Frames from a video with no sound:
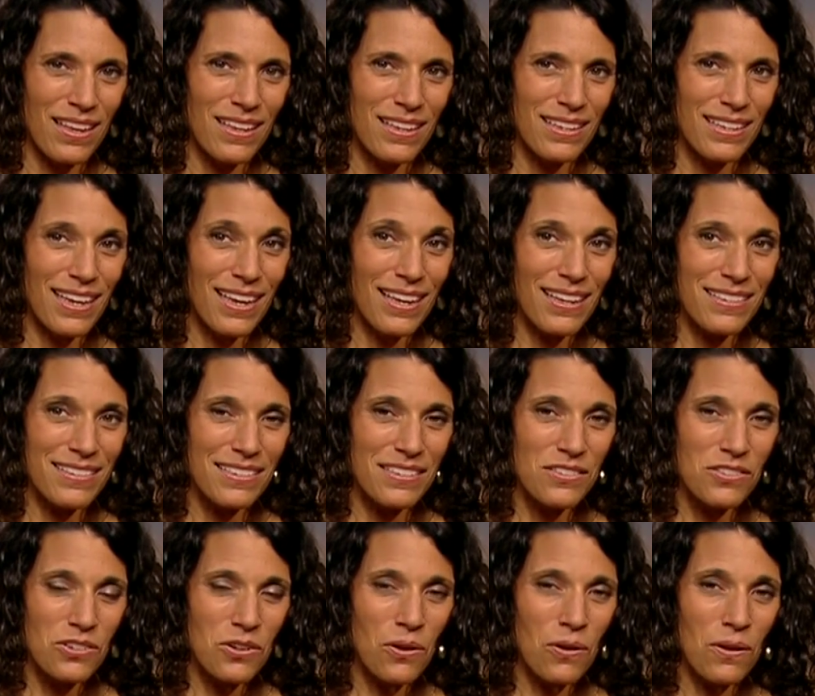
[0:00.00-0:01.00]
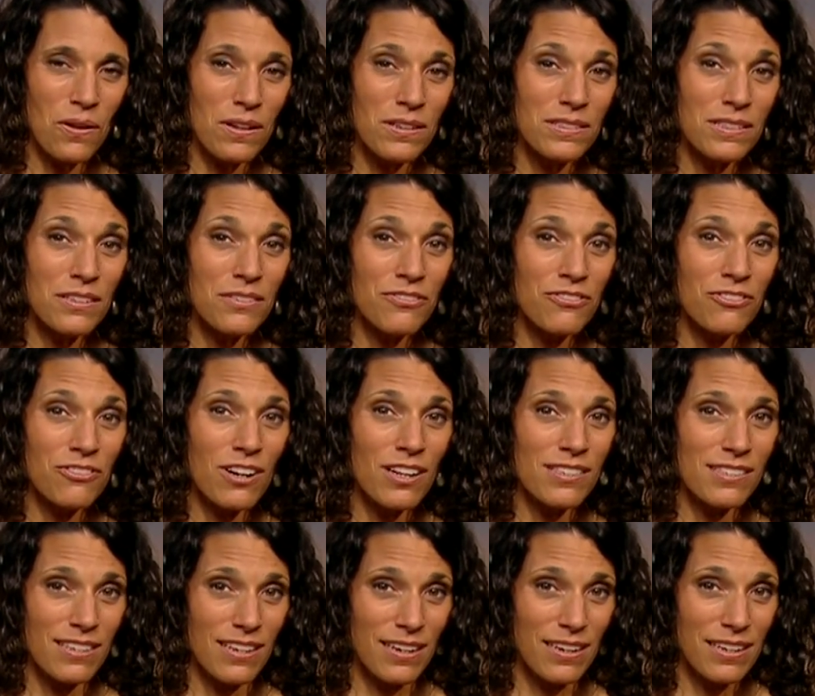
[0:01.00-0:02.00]
Yes, it's called
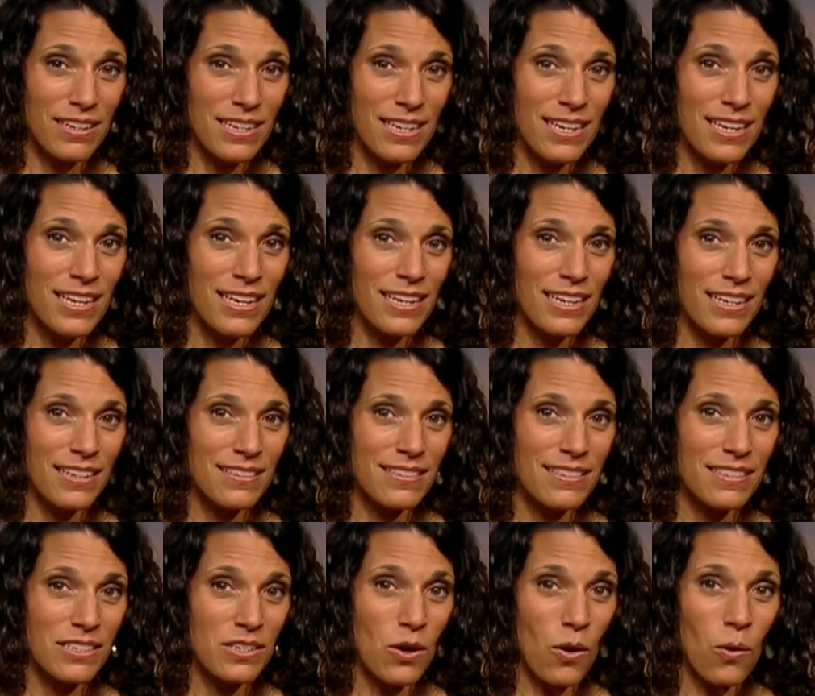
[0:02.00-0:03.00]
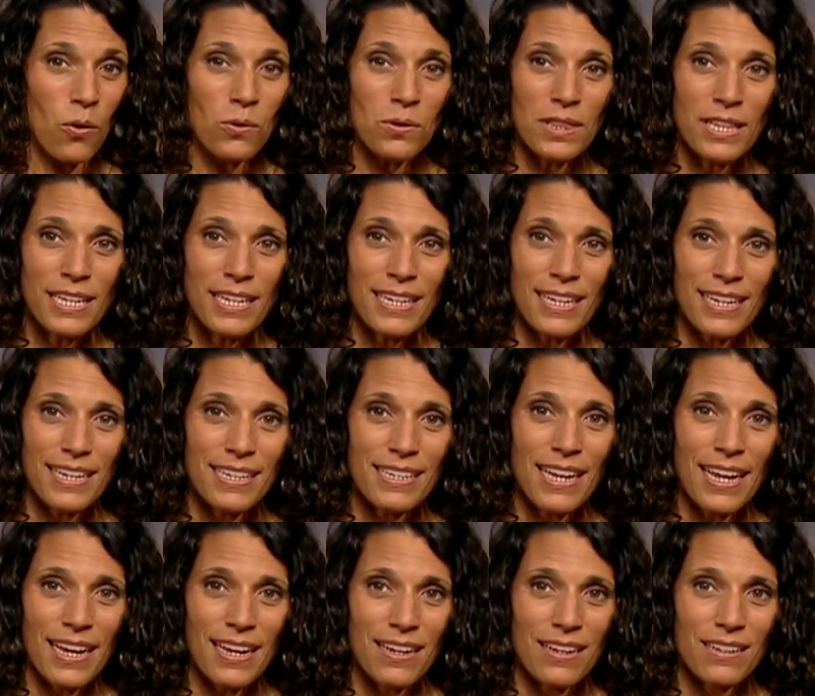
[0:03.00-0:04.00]
Afrezza. It's the only
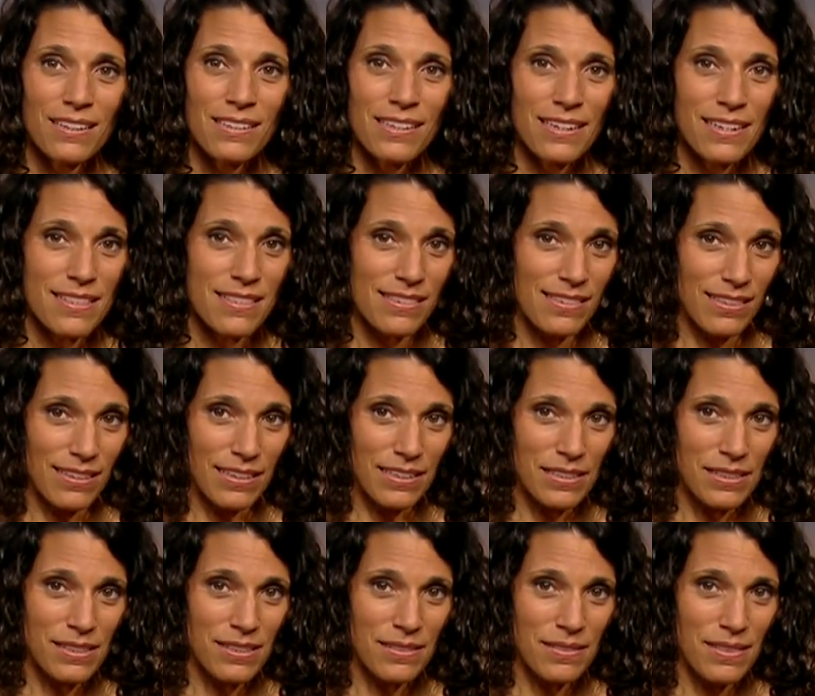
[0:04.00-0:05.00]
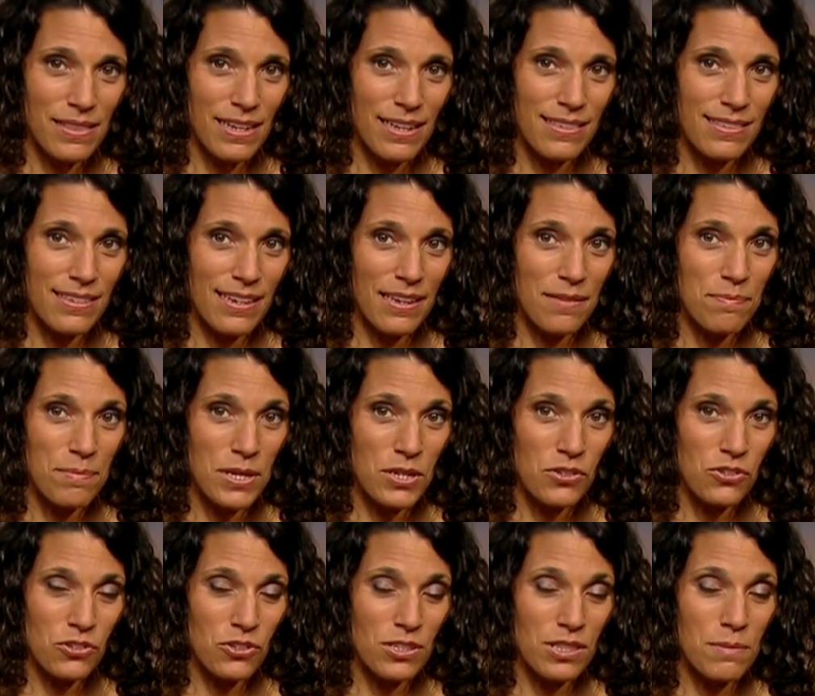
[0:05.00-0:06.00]
inhaled insulin that's
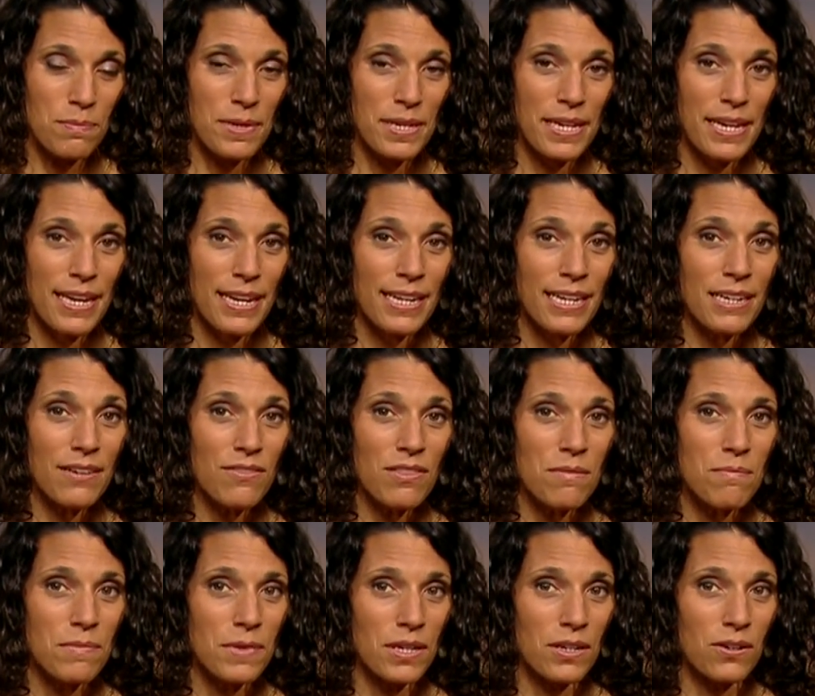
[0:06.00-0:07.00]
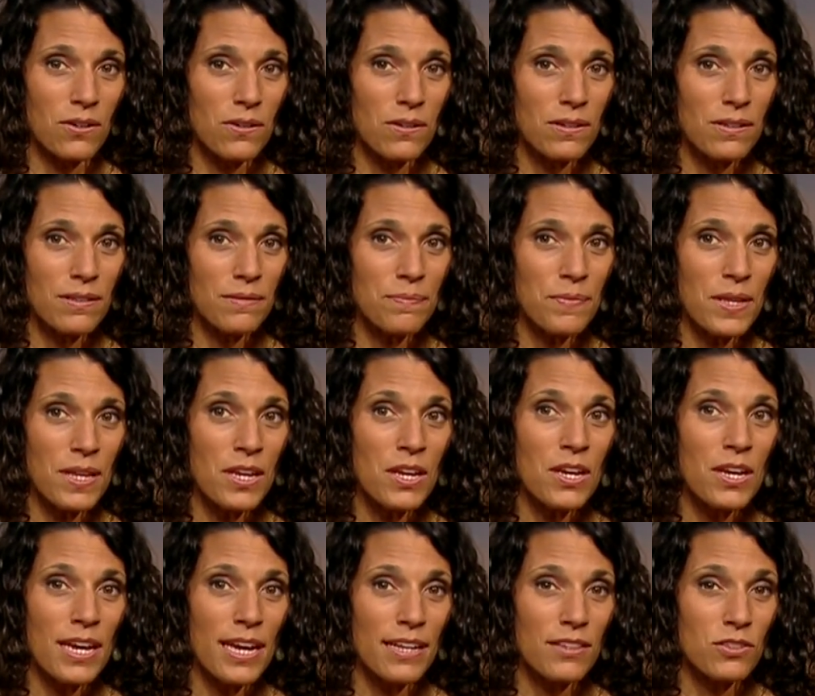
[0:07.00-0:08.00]
administered at the beginning of the meal.
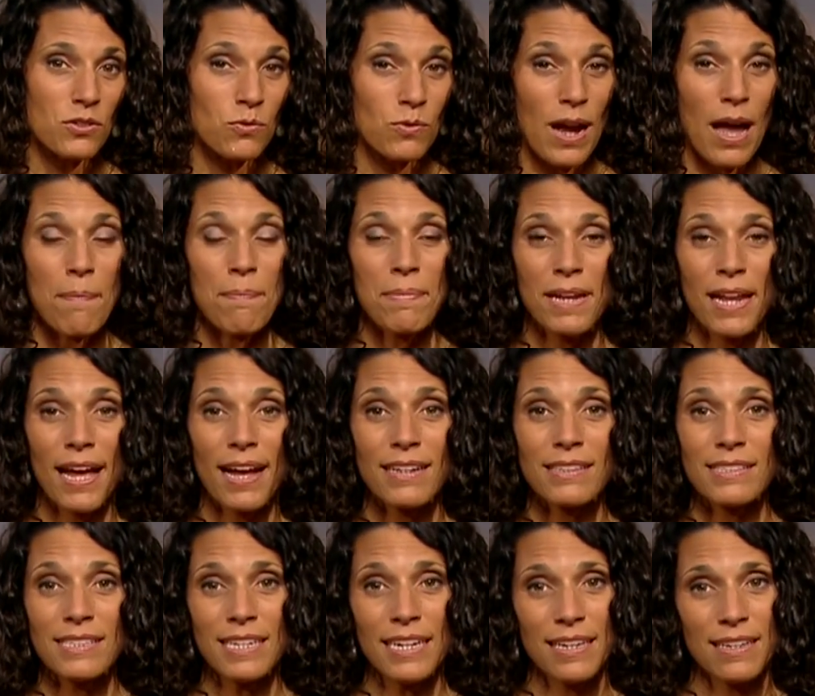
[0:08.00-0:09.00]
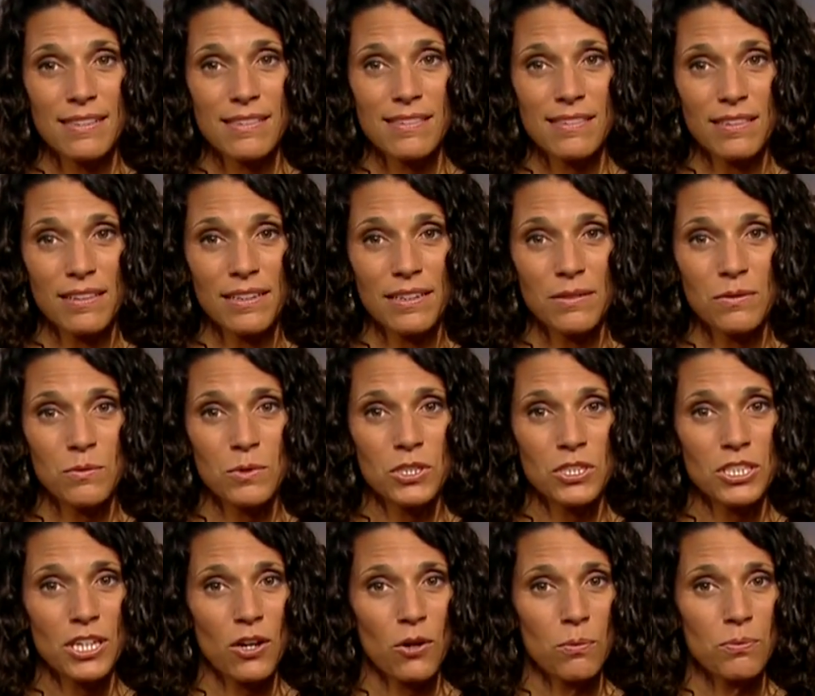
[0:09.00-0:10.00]
It's a rapid-acting insulin
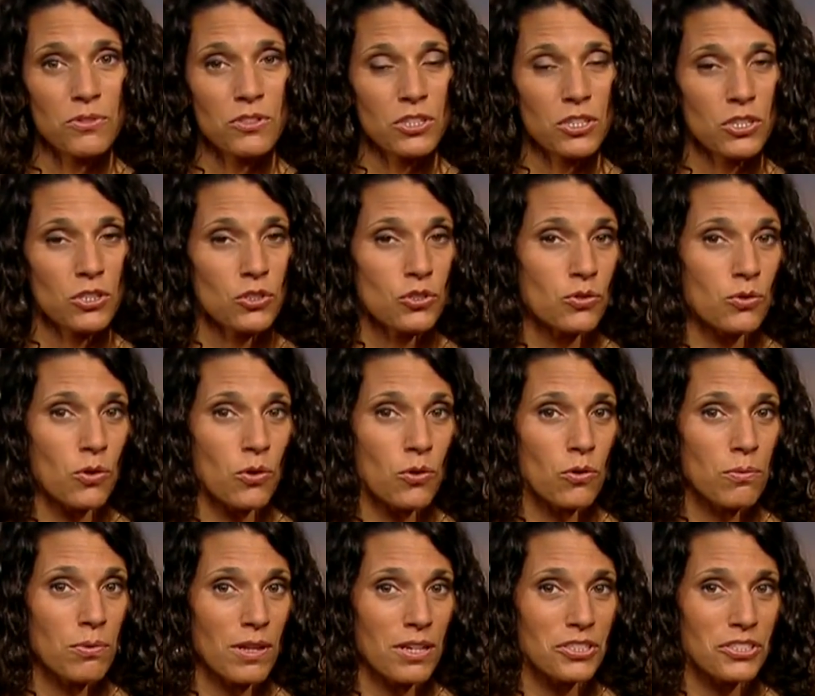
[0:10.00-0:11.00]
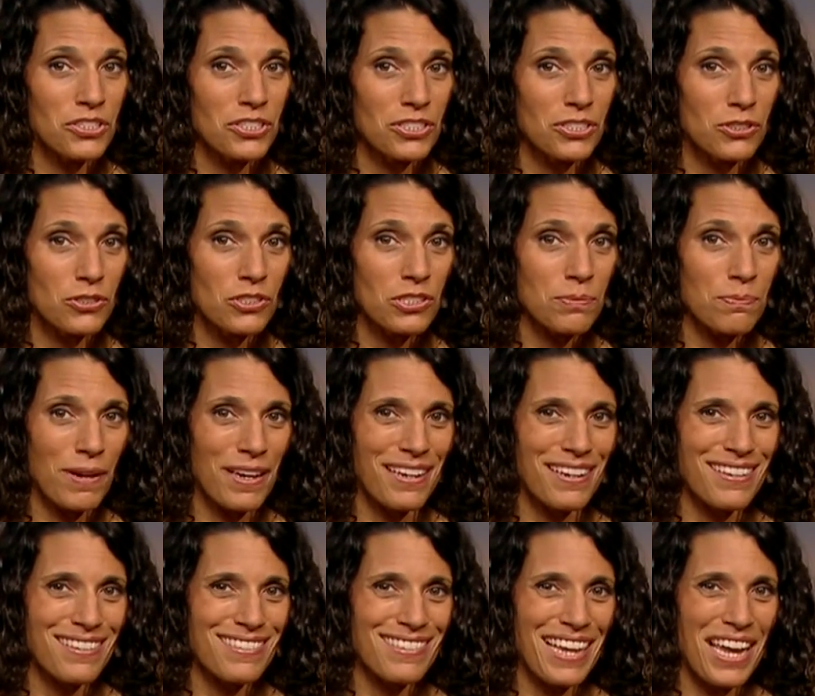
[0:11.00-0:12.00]
which helps to control blood sugar
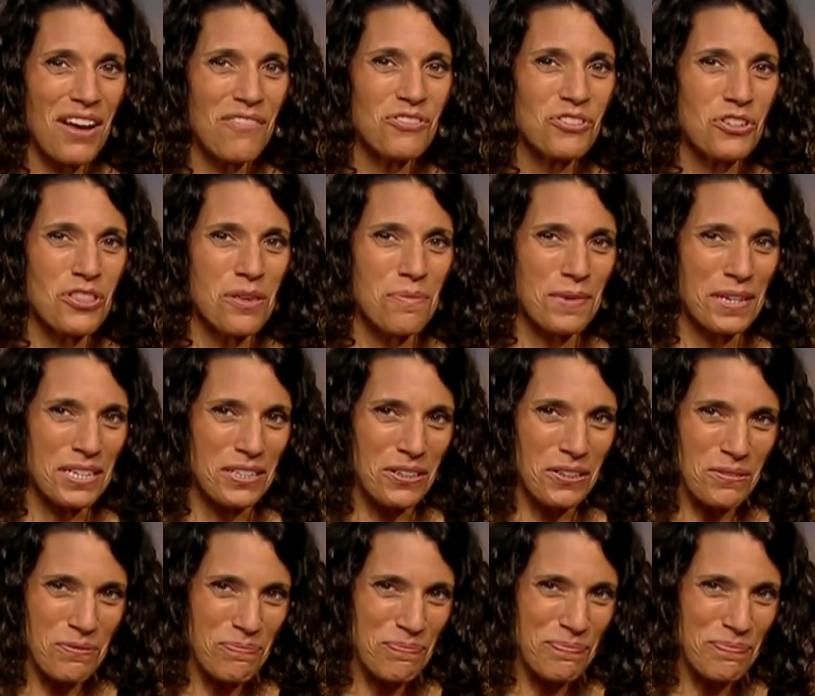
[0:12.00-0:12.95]
spikes after the meal.